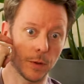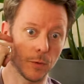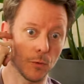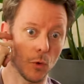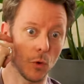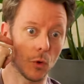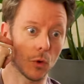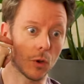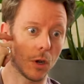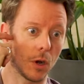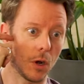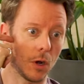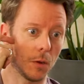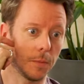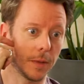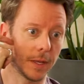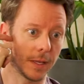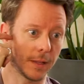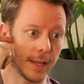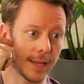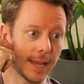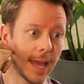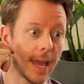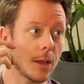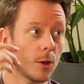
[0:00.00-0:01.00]
roll call, being
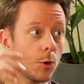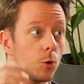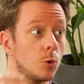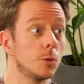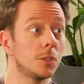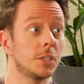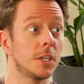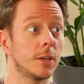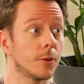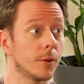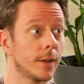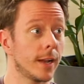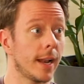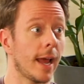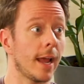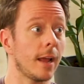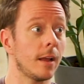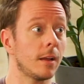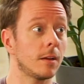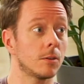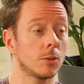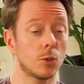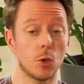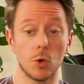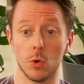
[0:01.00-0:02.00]
like, hey, who's here today?
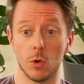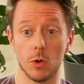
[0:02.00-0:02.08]
Cool.